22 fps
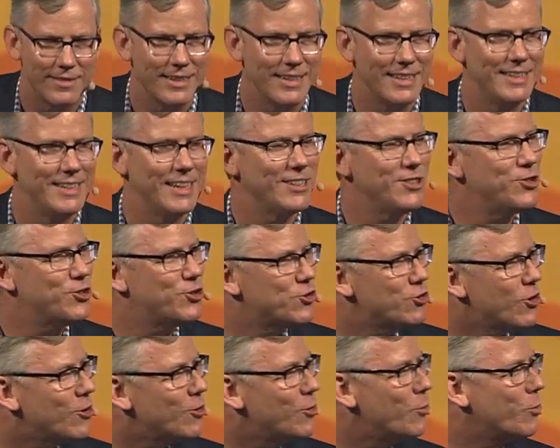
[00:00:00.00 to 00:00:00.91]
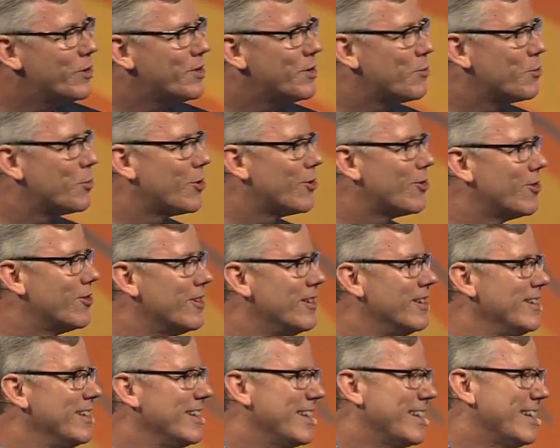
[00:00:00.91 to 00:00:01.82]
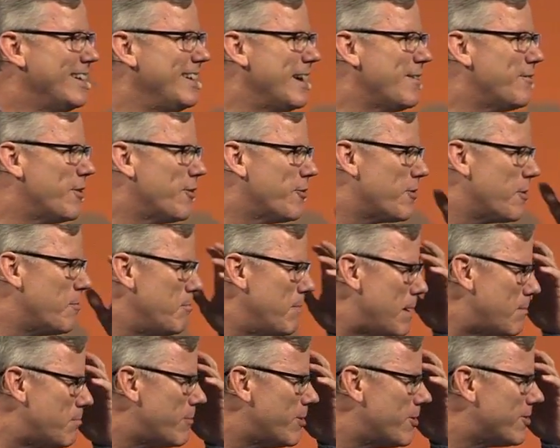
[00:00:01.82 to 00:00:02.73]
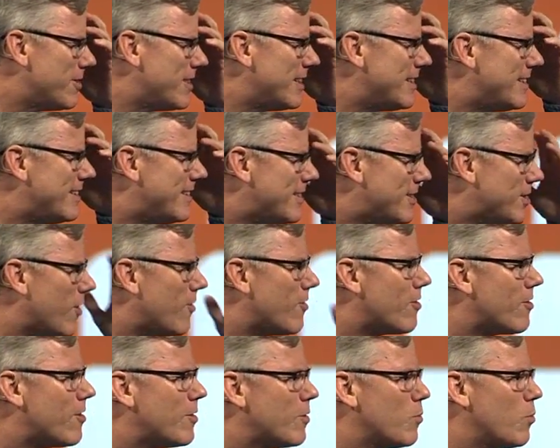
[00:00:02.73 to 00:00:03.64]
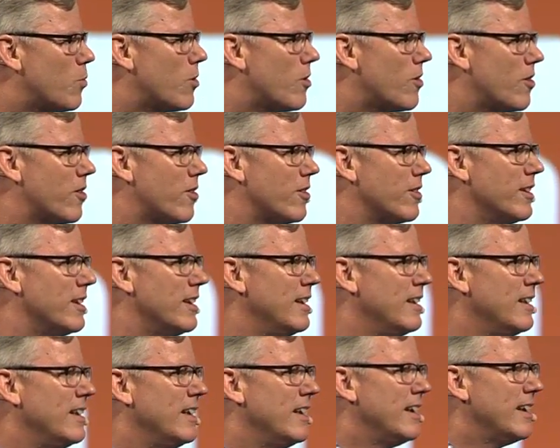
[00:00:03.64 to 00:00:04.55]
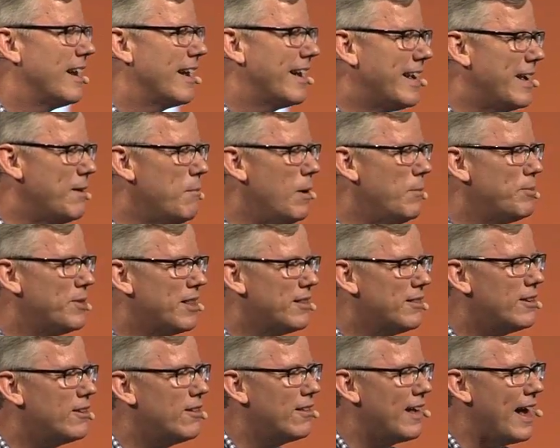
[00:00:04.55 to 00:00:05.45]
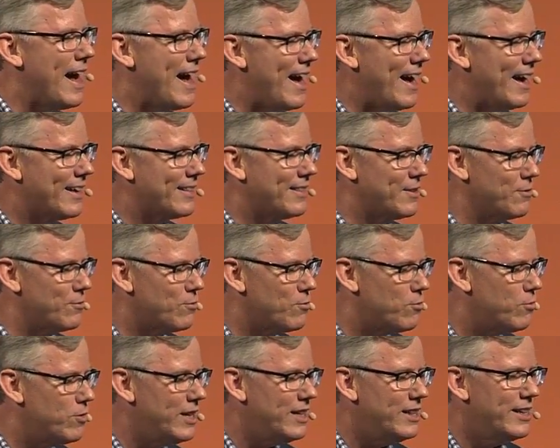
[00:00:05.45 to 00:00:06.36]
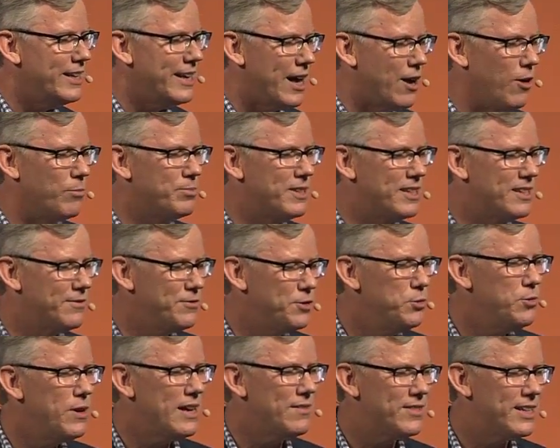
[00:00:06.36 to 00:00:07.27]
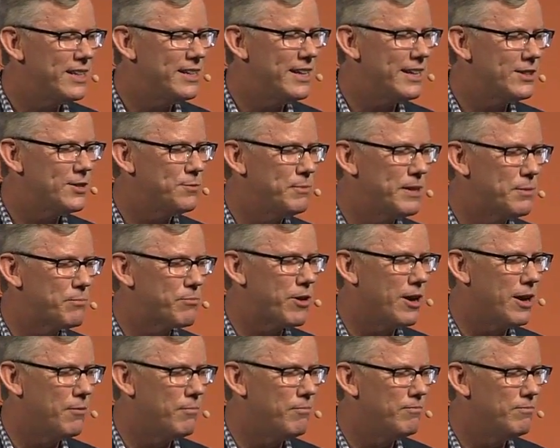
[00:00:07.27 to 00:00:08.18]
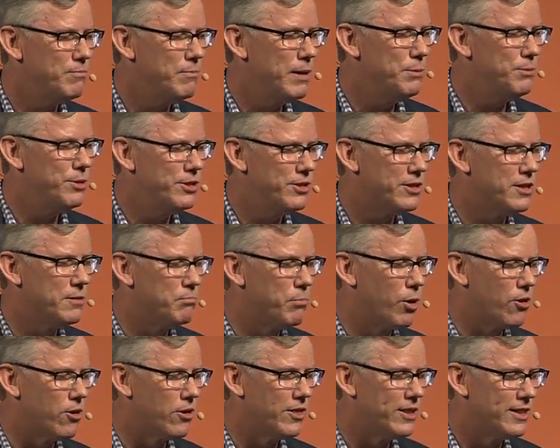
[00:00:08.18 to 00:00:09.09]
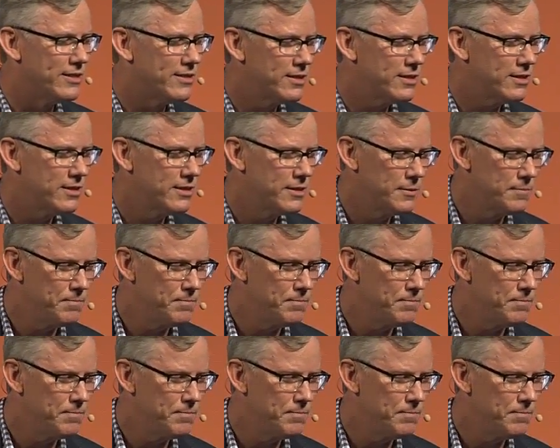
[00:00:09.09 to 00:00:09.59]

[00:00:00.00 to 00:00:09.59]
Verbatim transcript: And I struggled with the word. I could never remember the darn word. And I came up with a little hack that really helped. And if you have the yes-man problem, maybe you could borrow this.